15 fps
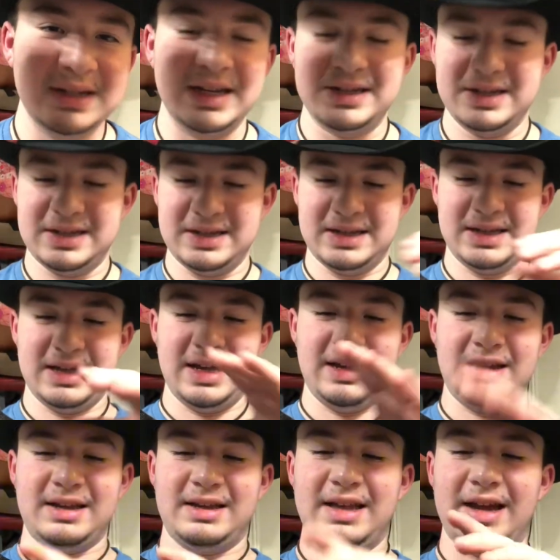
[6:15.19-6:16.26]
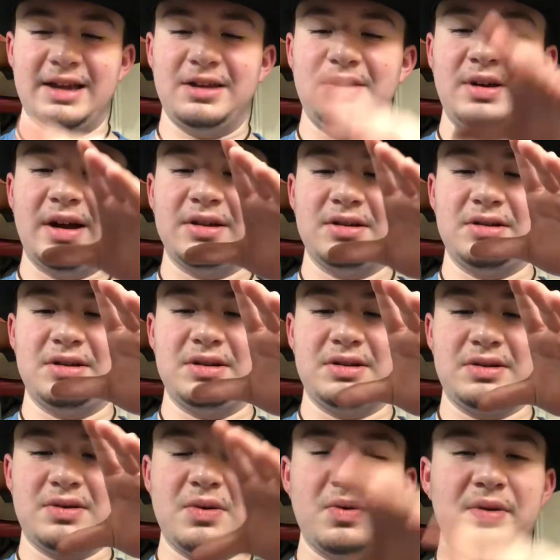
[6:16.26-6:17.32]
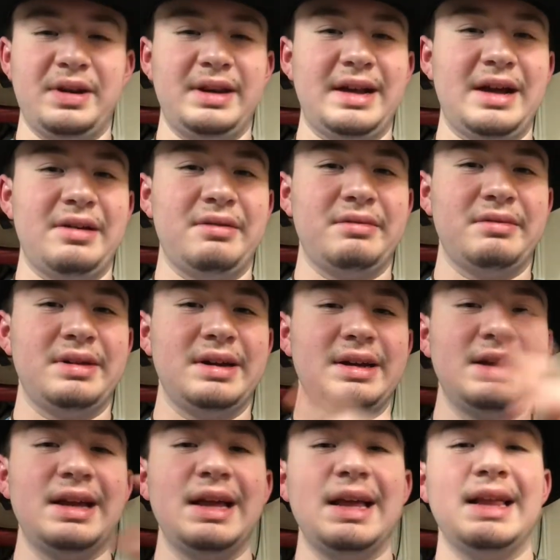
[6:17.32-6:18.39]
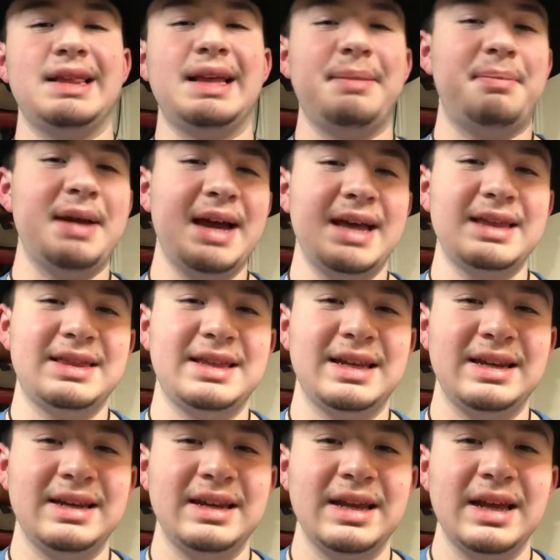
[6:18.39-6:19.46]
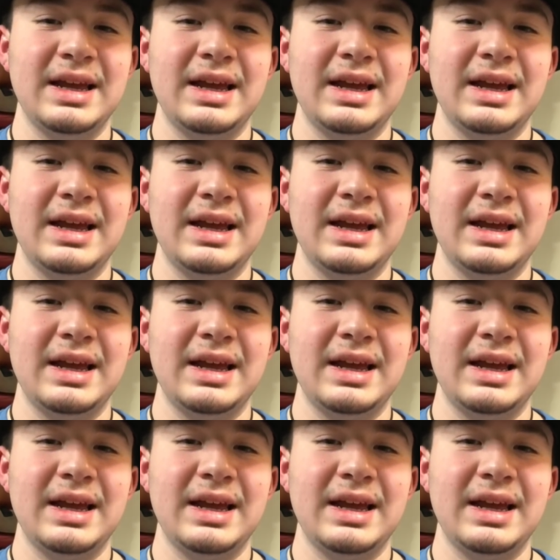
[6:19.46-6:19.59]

I just think that you guys are just going down that path, and